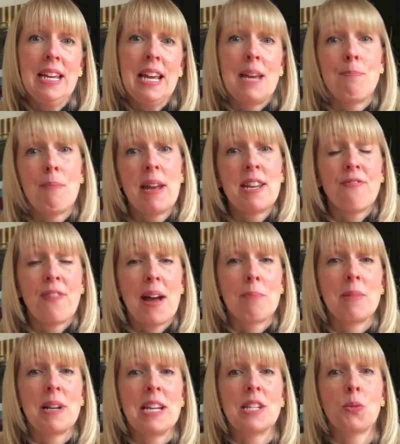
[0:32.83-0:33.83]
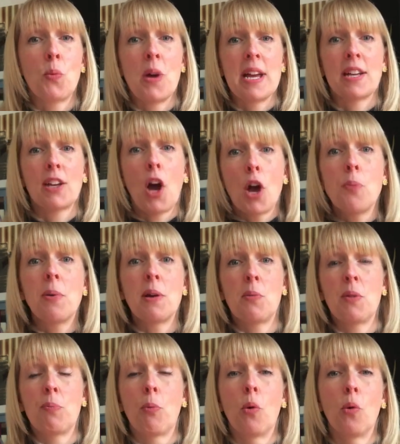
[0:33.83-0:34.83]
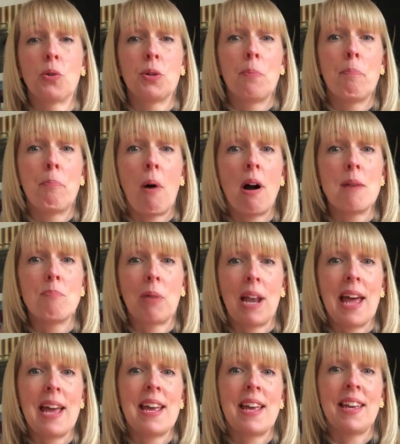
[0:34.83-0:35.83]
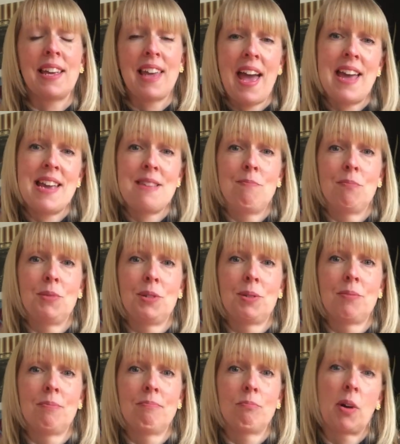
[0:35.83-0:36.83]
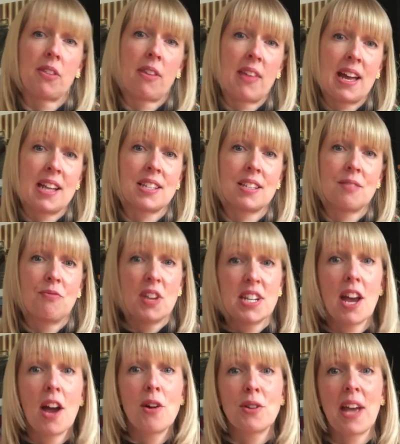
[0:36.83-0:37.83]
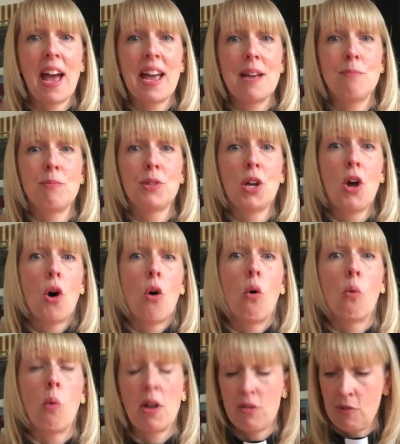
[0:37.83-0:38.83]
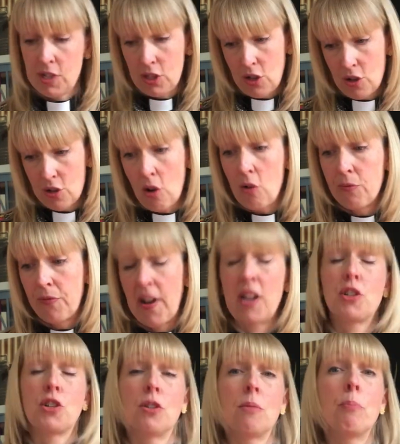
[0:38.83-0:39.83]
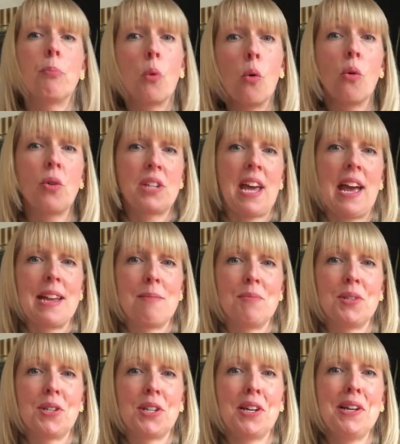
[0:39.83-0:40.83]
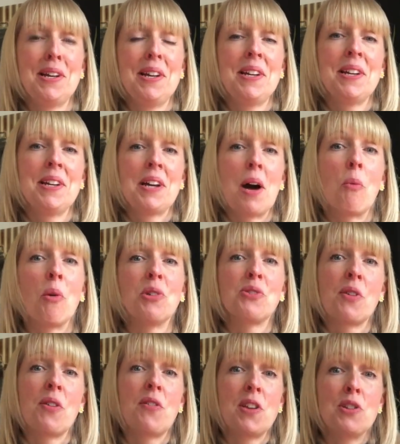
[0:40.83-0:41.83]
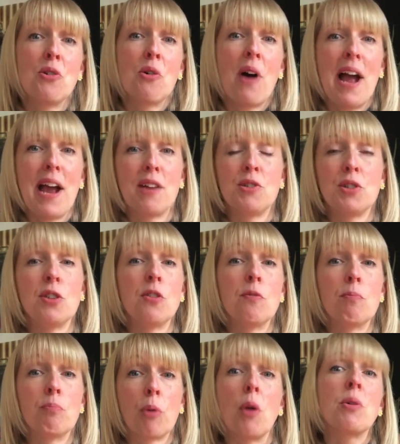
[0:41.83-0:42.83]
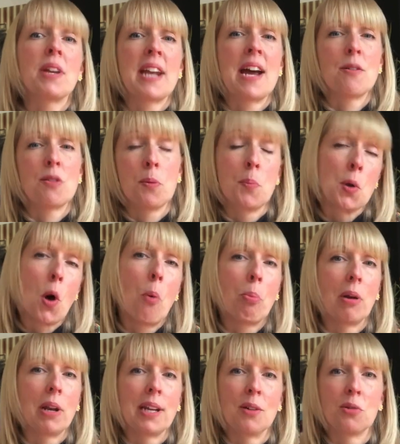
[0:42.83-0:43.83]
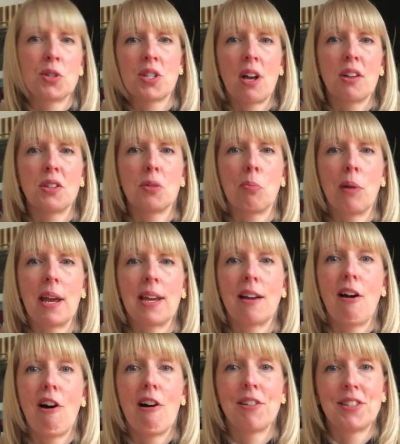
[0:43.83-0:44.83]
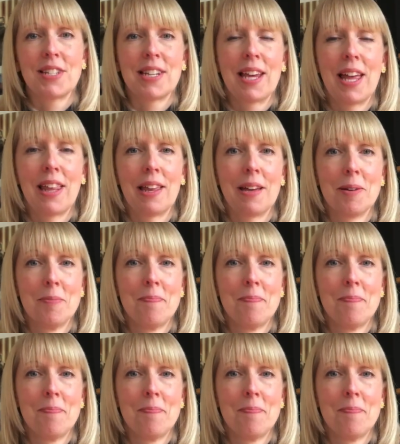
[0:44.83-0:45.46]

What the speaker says: In many families, we're coping with boredom by playing games, whether that's video games or whether it's good old-fashioned board games. I wonder if in your house you've broken out the Monopoly or started playing cards together.